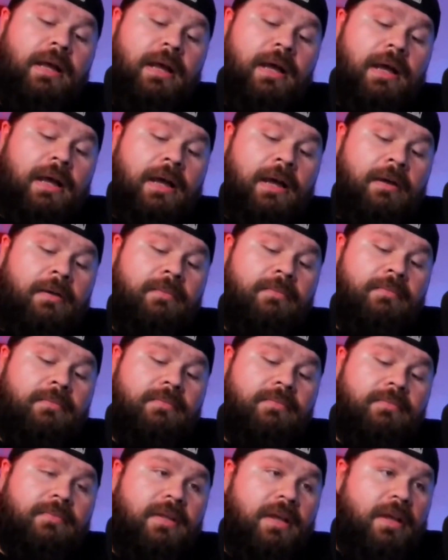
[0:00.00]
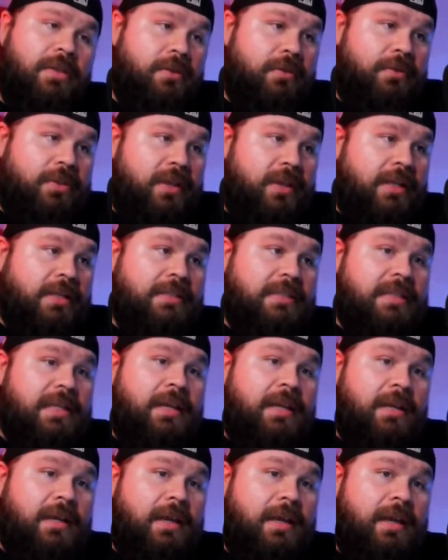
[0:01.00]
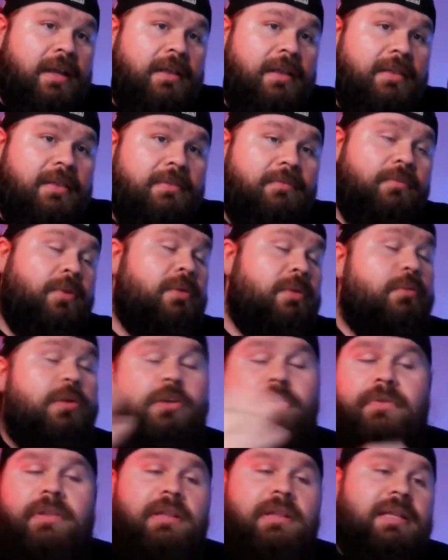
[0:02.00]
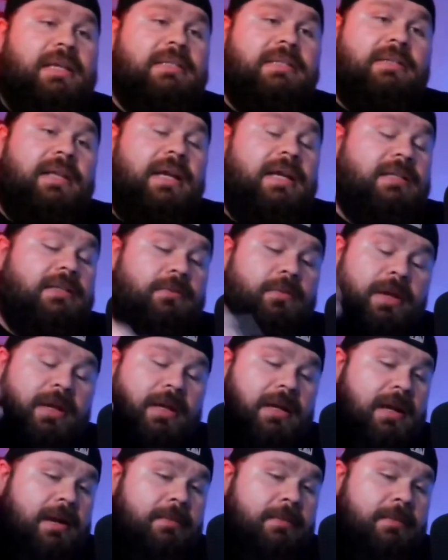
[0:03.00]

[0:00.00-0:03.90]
other things that we went over the list last week.